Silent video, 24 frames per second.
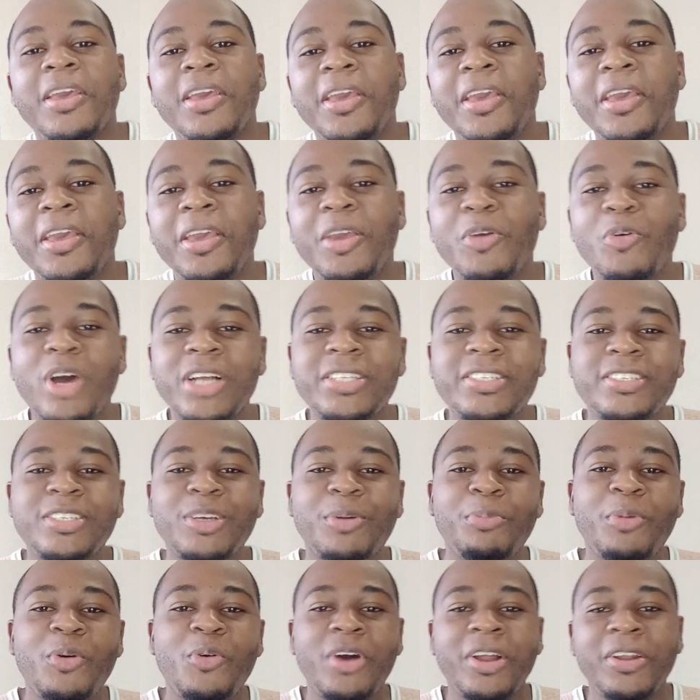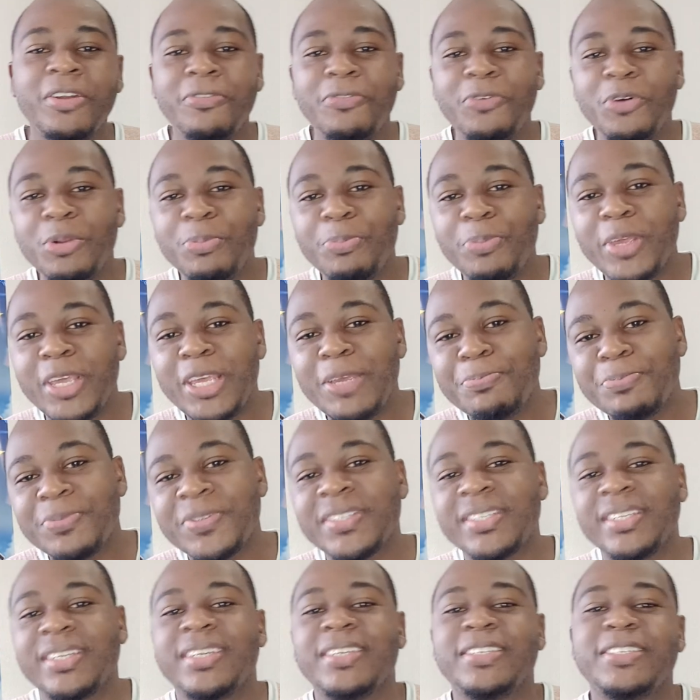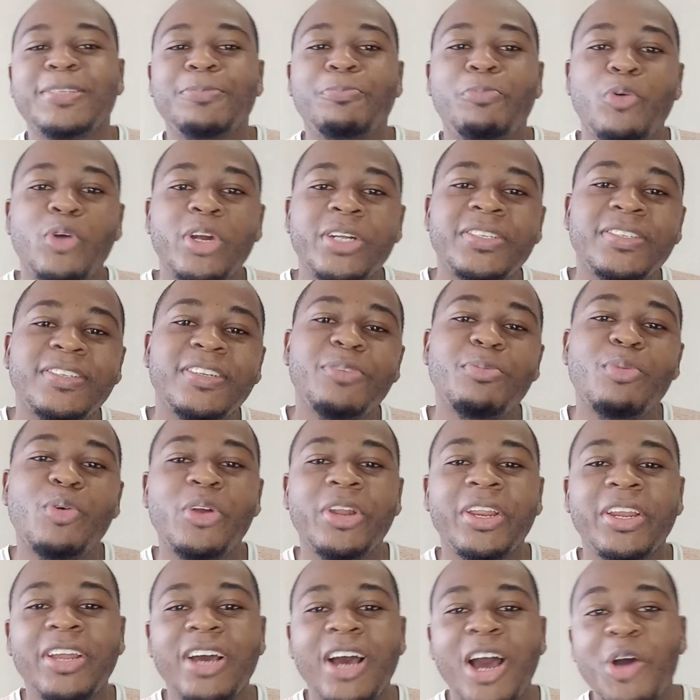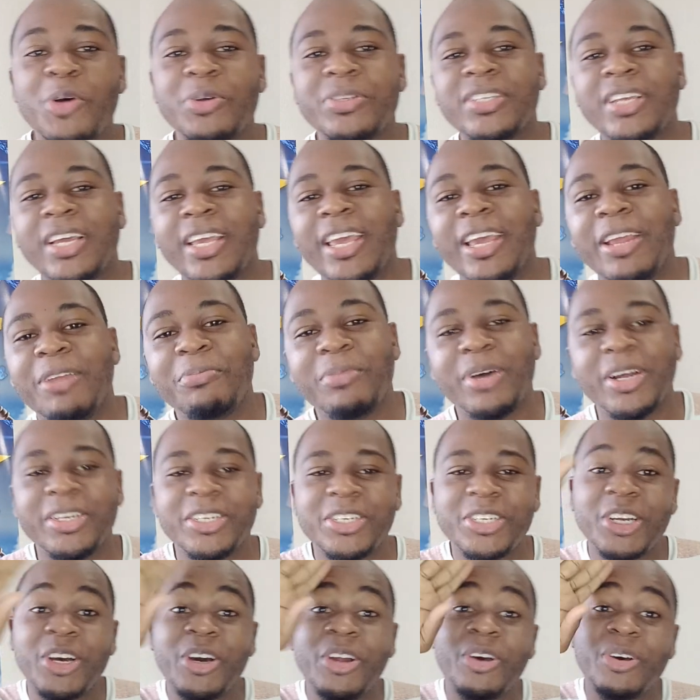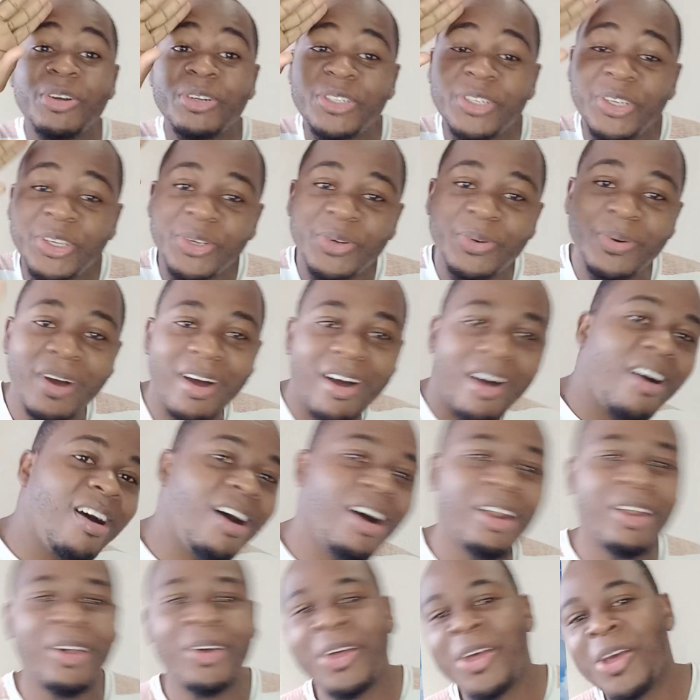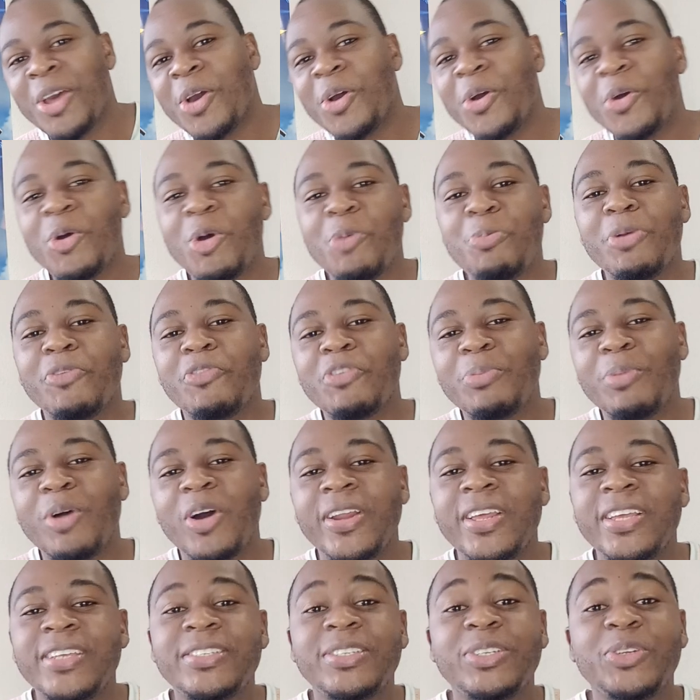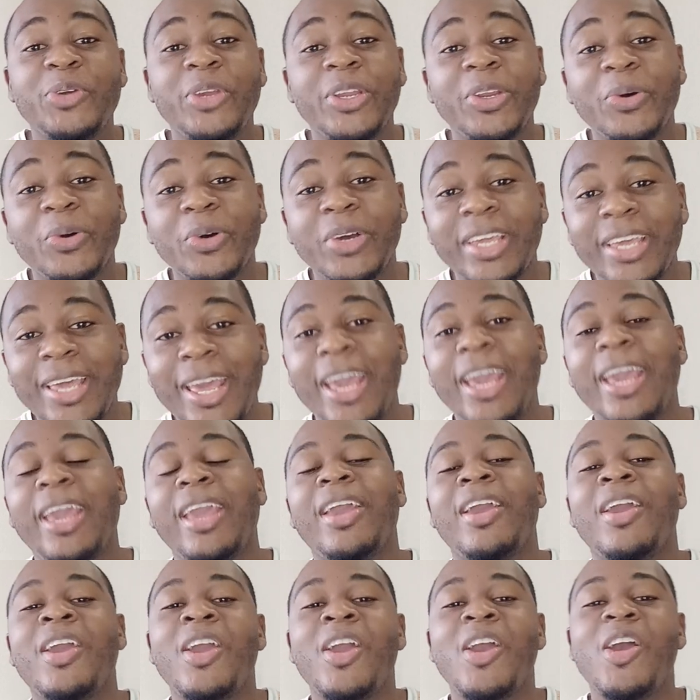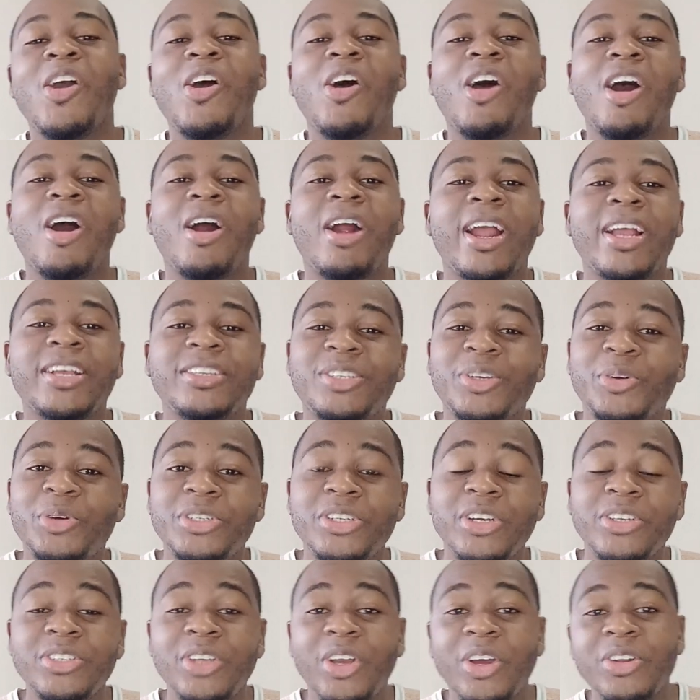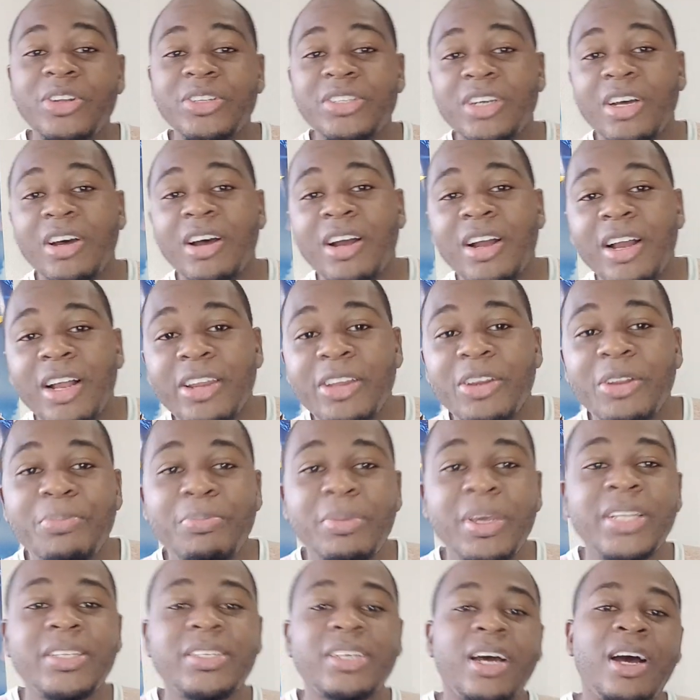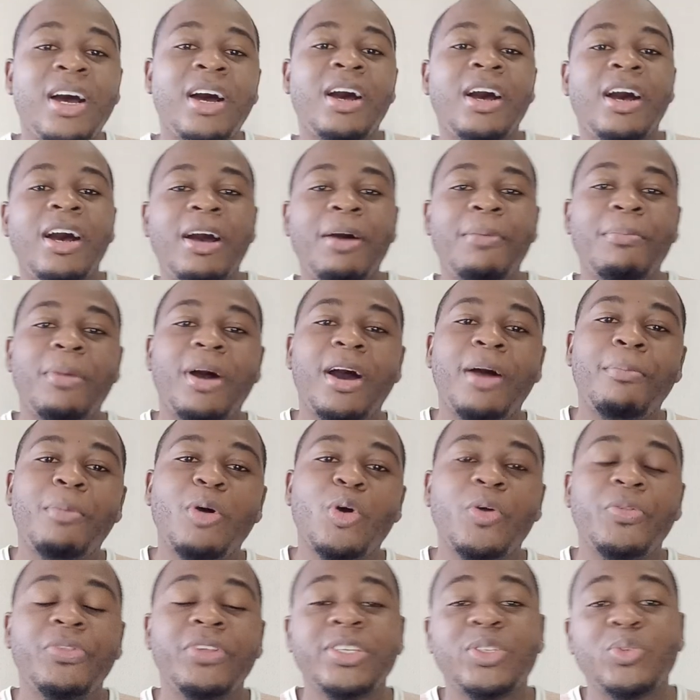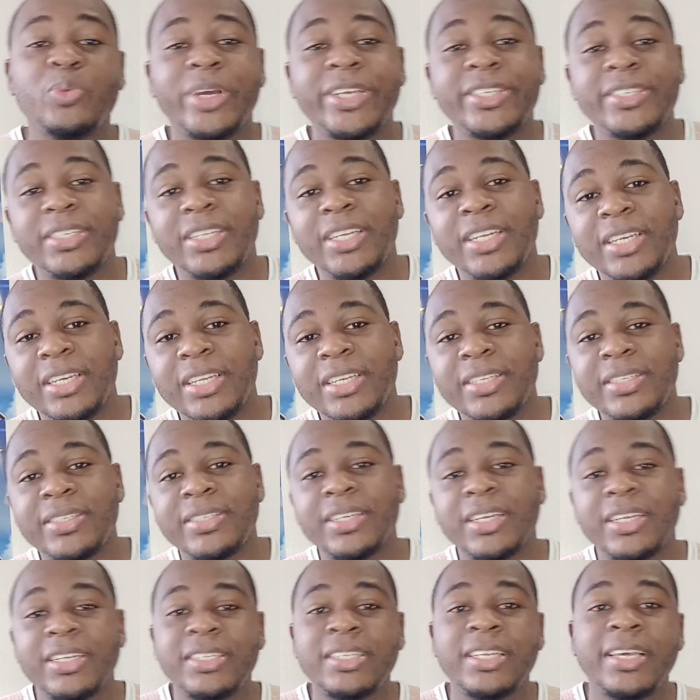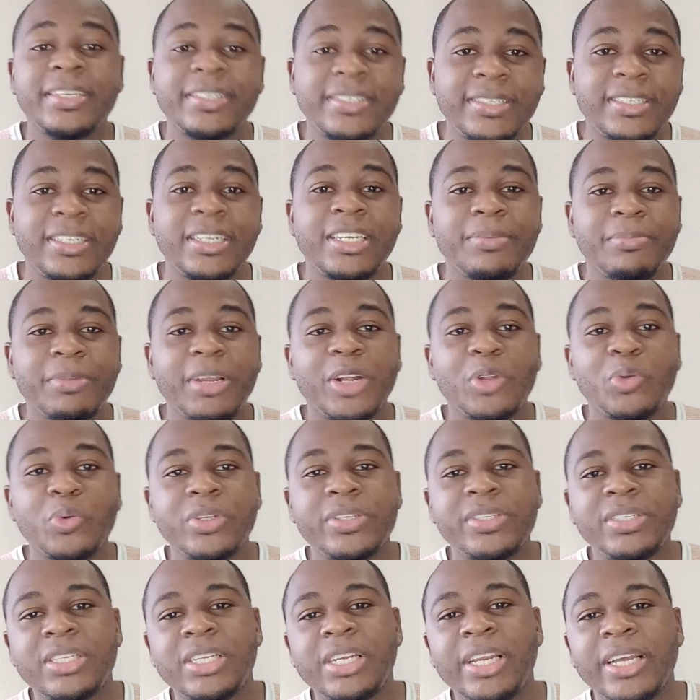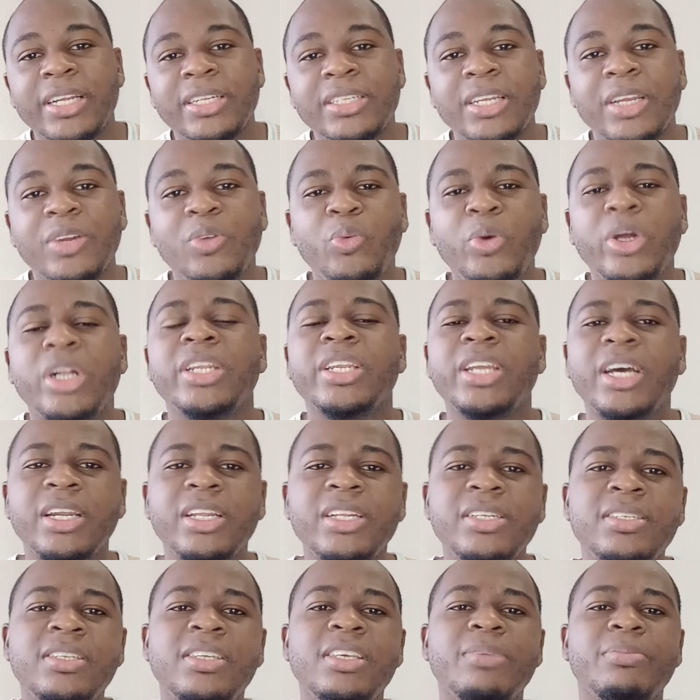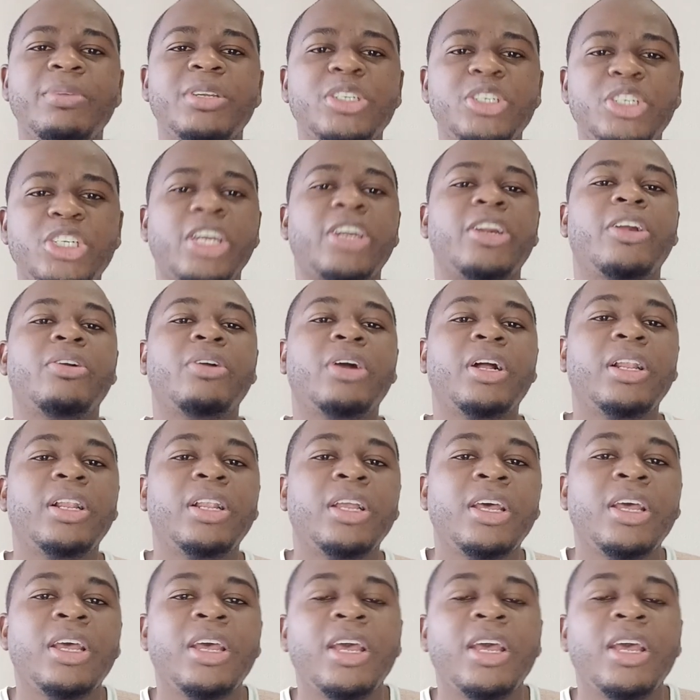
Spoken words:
Hey, what's up, my wonderful peeps? Sports to the bone in the house again, man. Shout out to you all. Hope everybody's doing okay. All right, so we're just going to talk a little bit about this West Indies test team that was selected. Well, not the team in general.